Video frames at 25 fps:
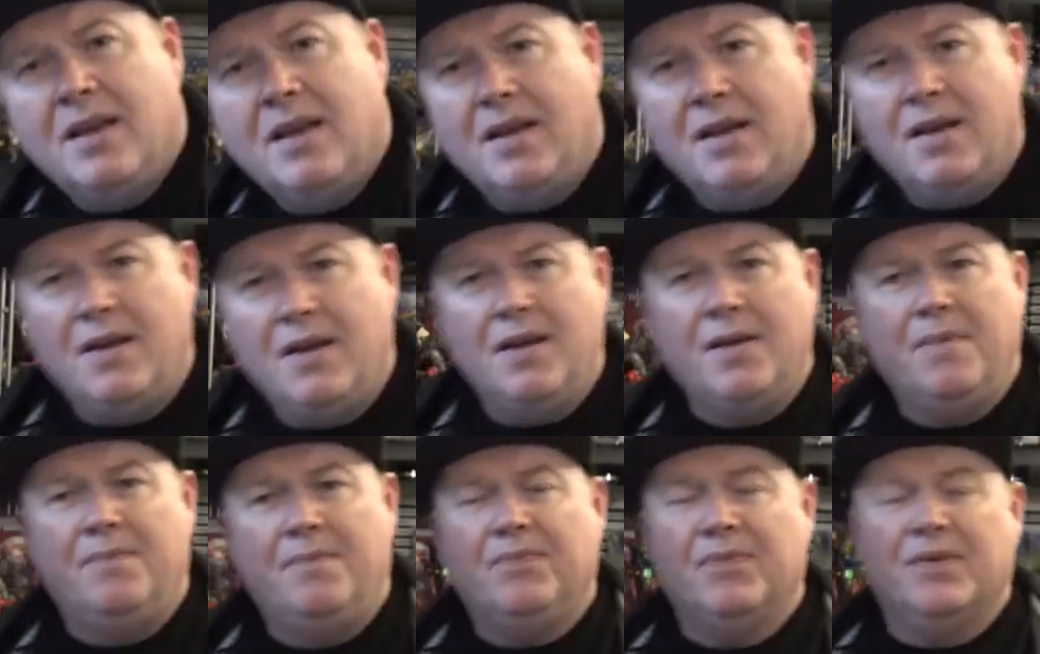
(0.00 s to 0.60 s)

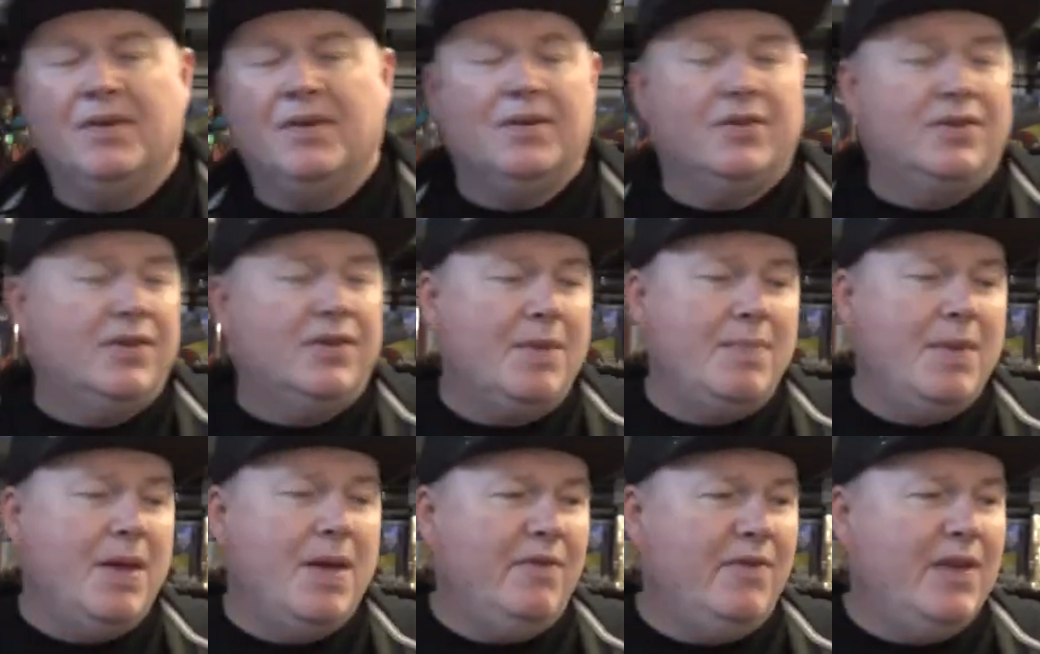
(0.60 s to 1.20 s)

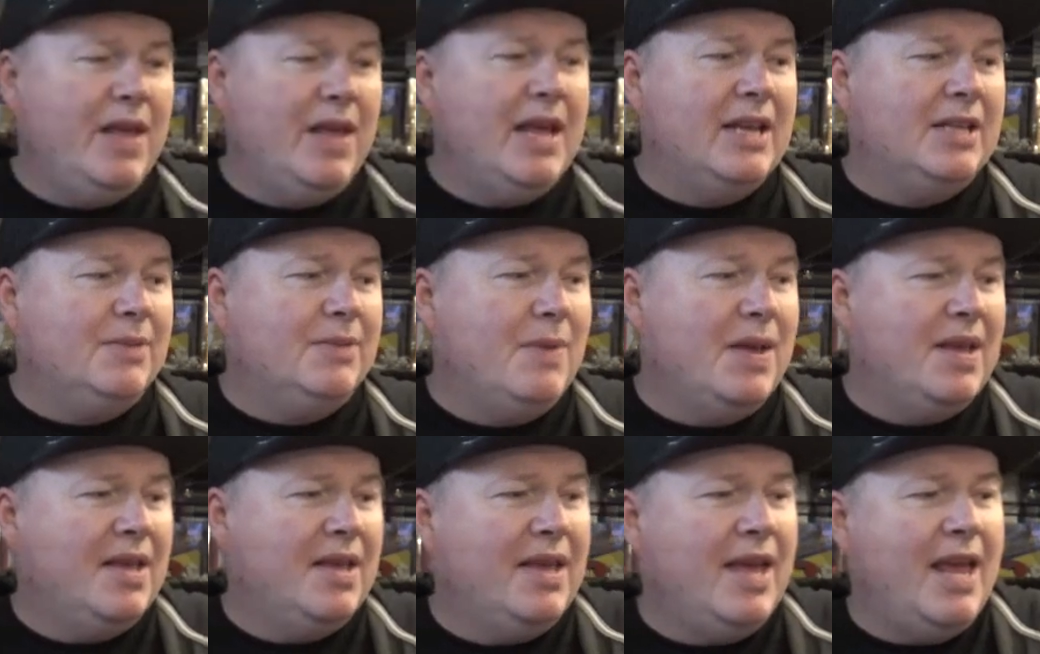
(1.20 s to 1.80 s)
So many of the
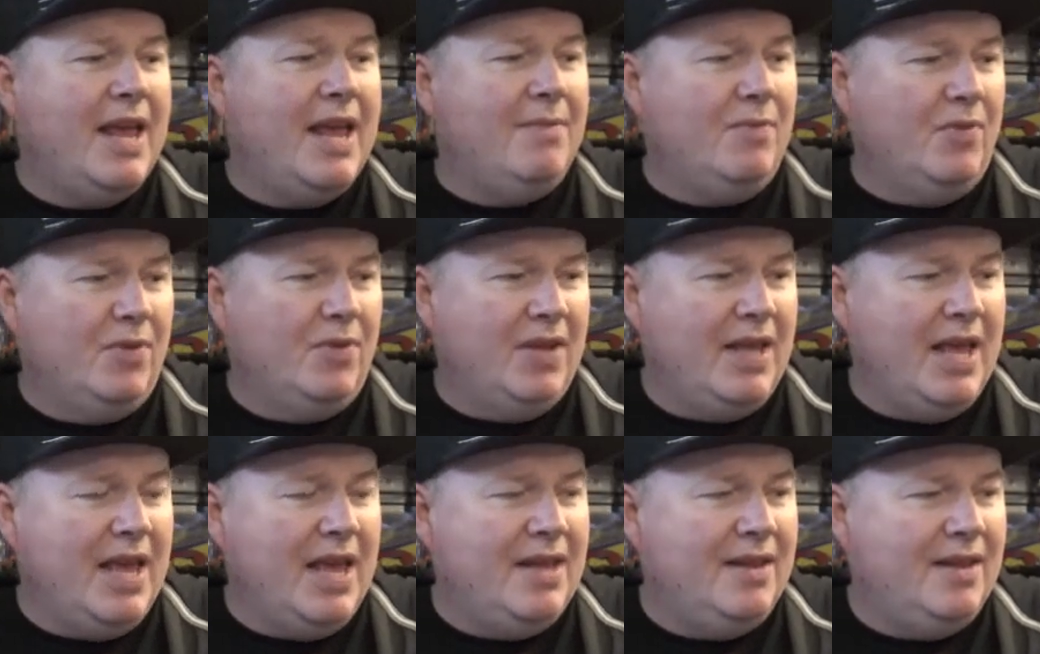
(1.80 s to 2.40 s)
X-Men games
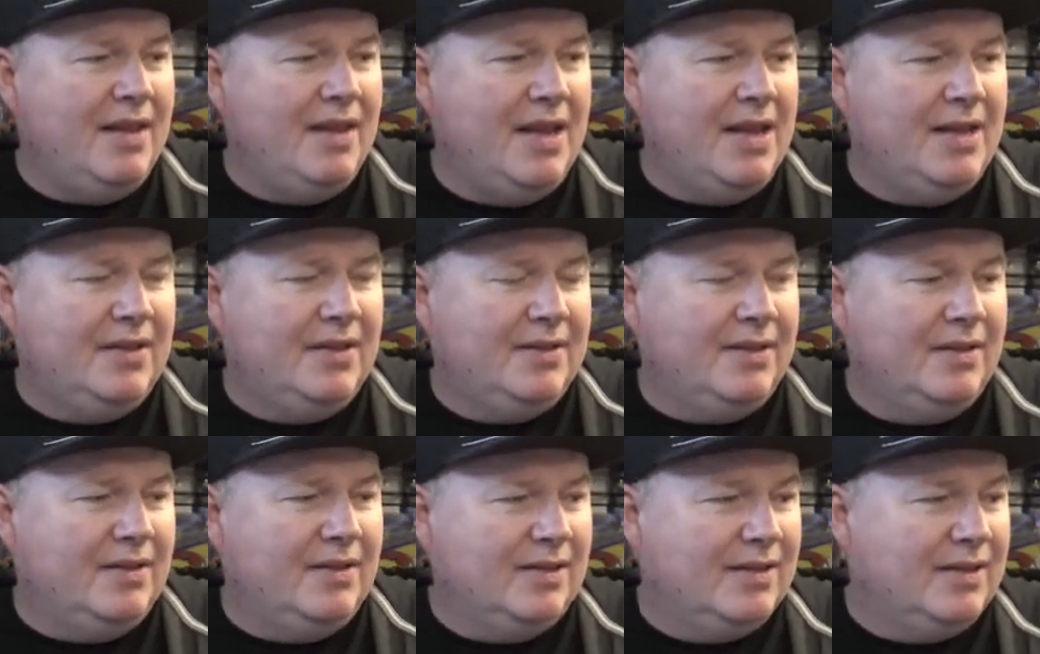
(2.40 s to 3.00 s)
on the
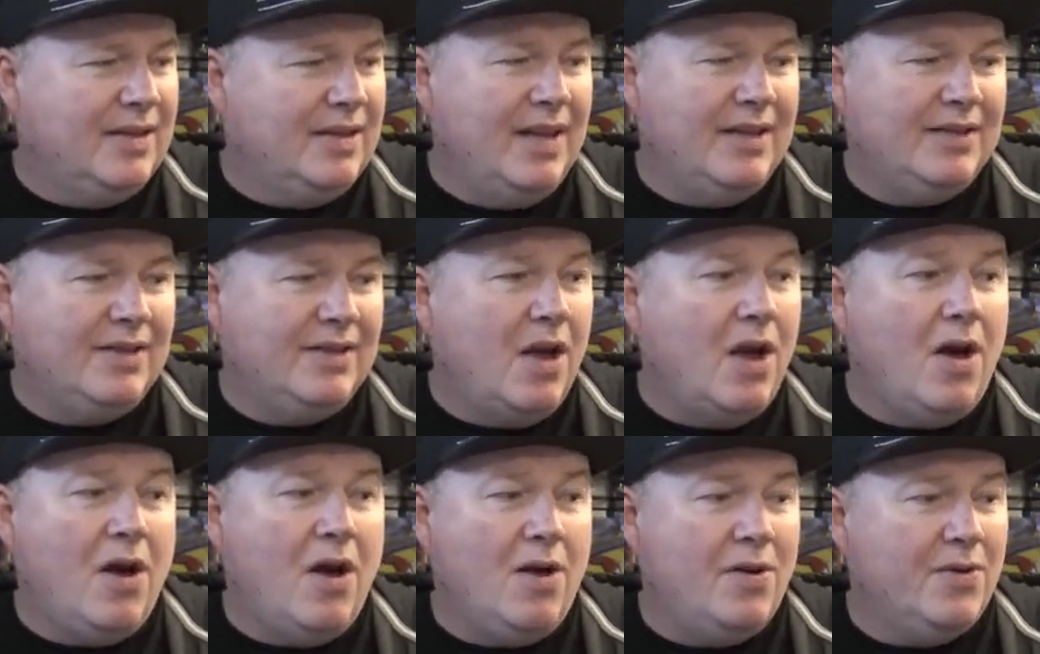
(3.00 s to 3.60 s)
NES and SNES
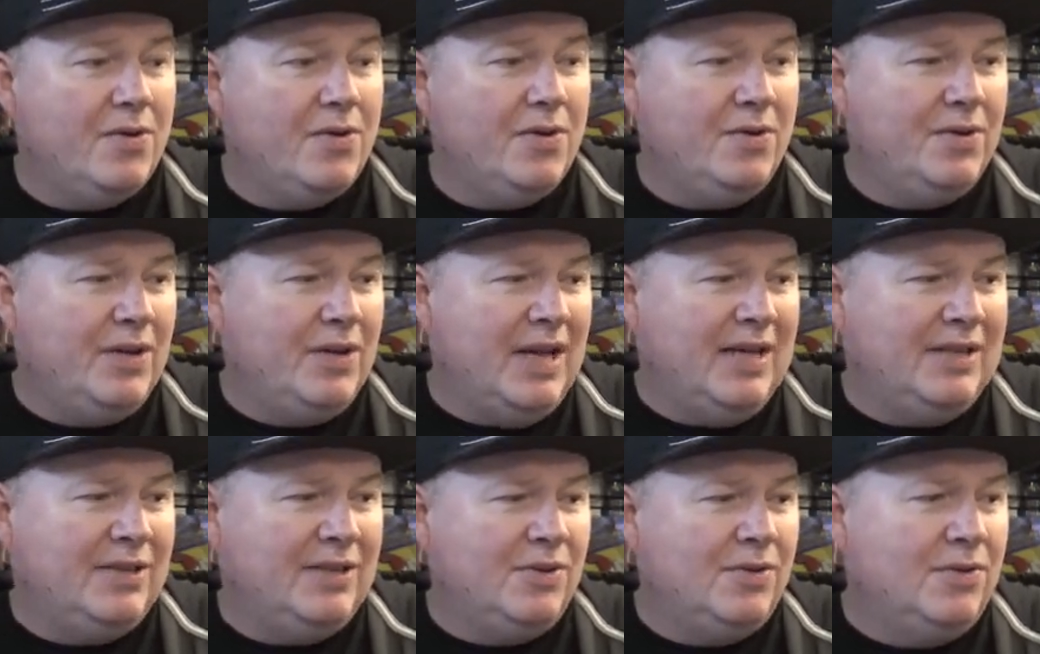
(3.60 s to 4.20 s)
aren't good
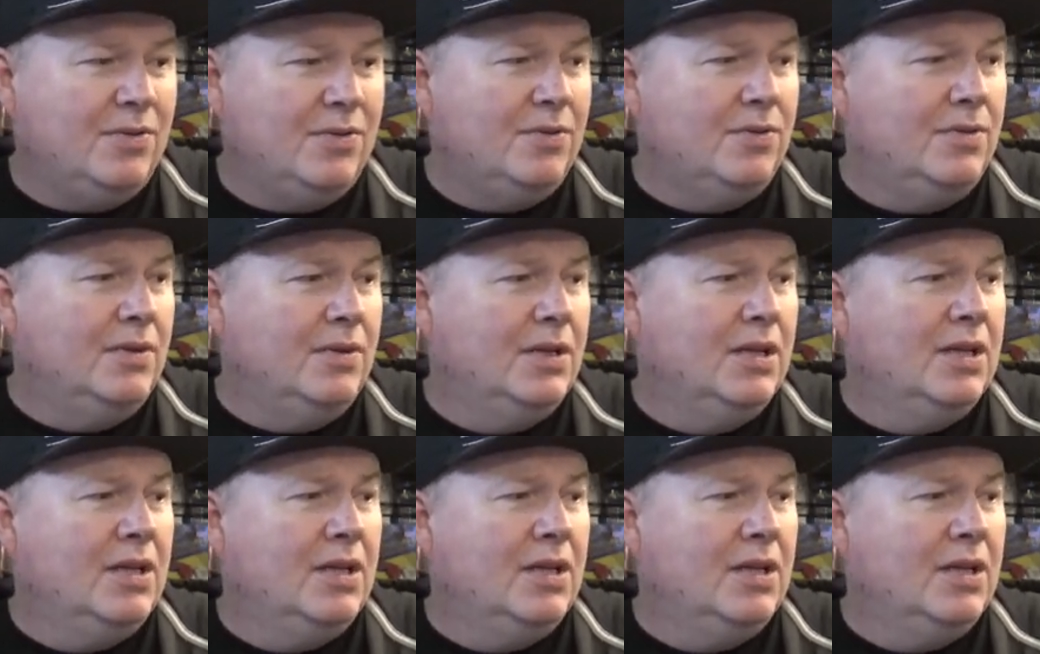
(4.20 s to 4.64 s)
at all.